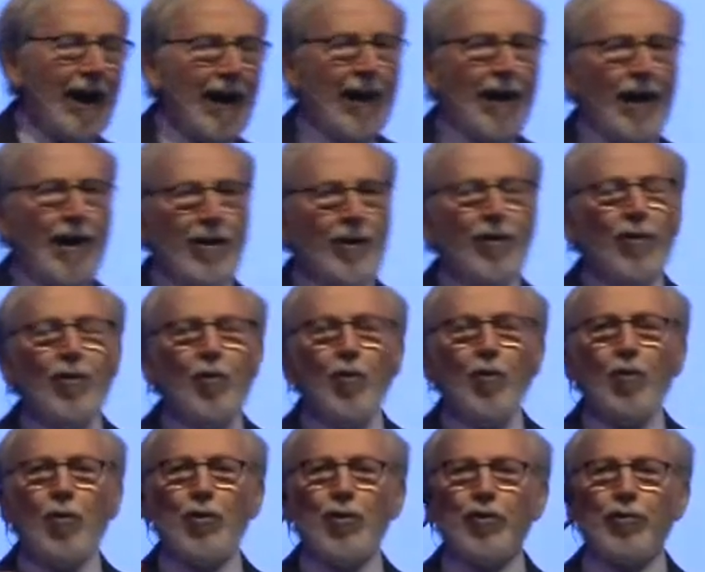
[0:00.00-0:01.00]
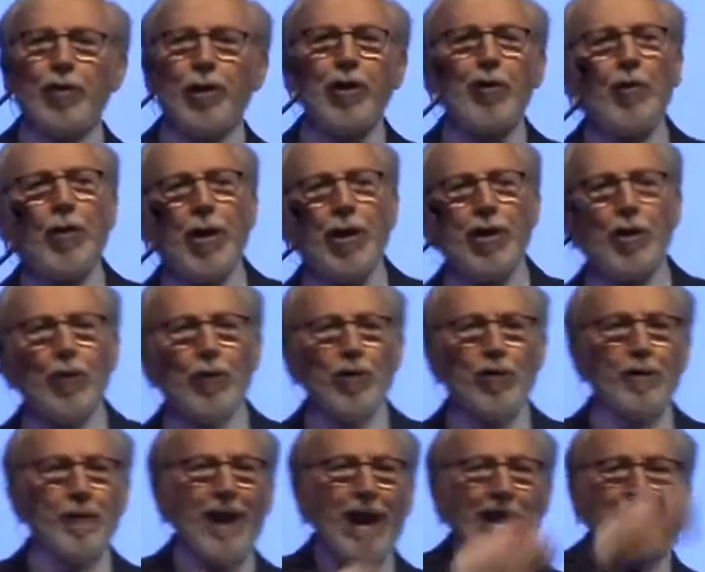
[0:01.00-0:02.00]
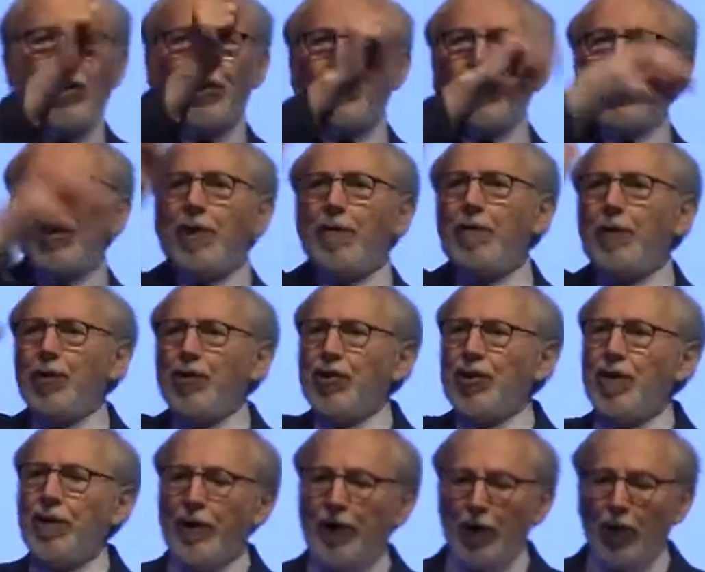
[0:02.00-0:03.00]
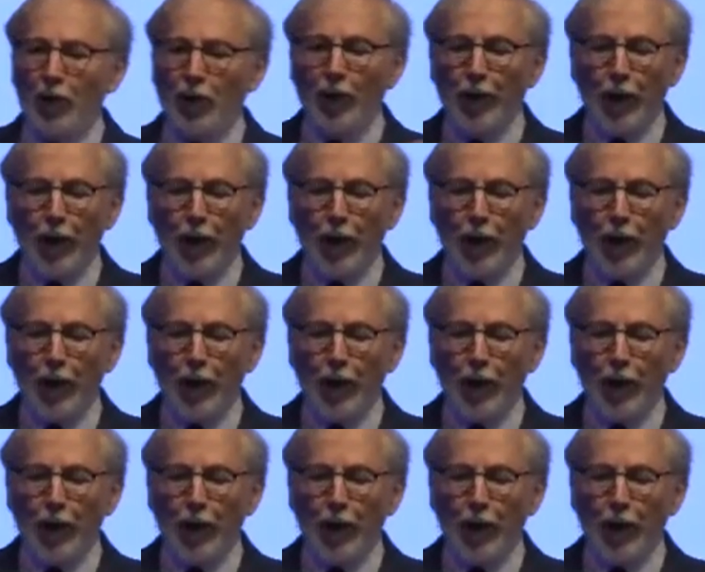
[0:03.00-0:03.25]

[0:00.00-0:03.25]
and what you really want to do is paste it up on something.